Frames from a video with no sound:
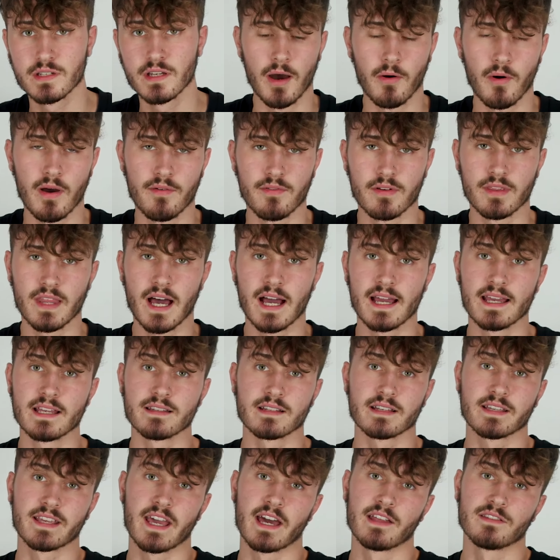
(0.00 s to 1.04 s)
However, that is
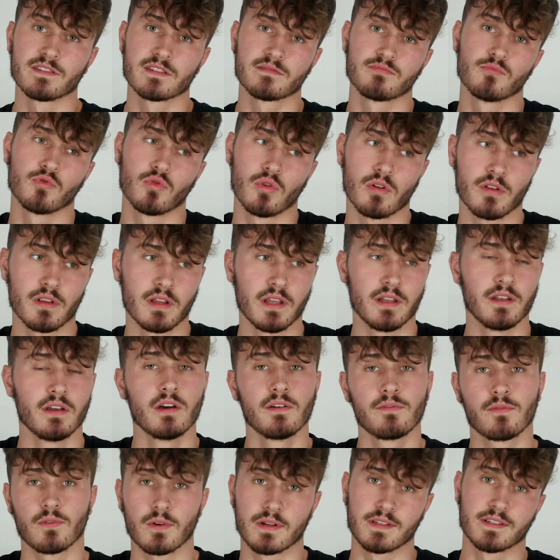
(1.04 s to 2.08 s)
again smaller than,
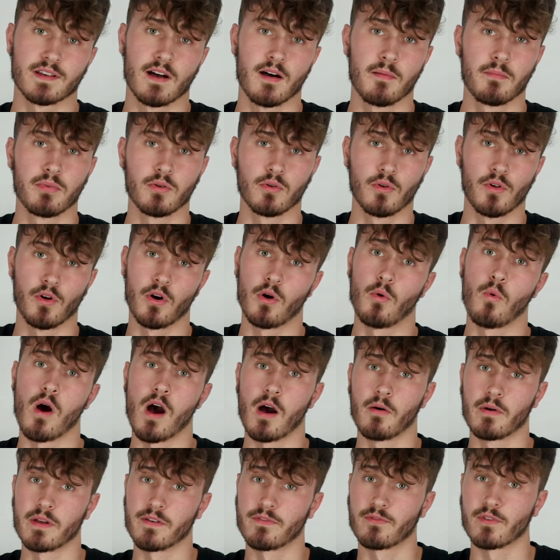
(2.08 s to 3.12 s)
for example, the
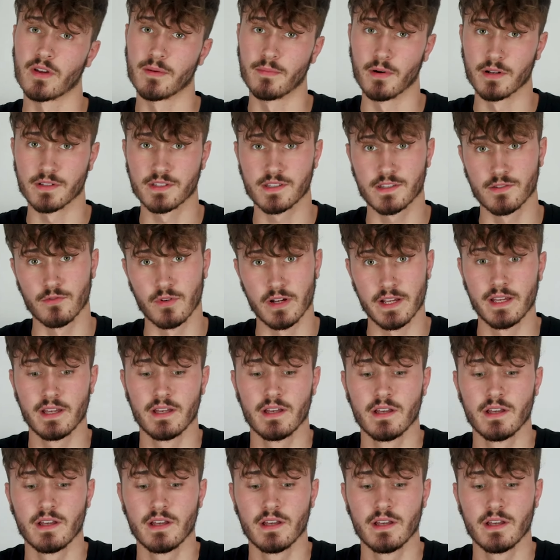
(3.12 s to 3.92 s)
Huawei FreeBuds 3.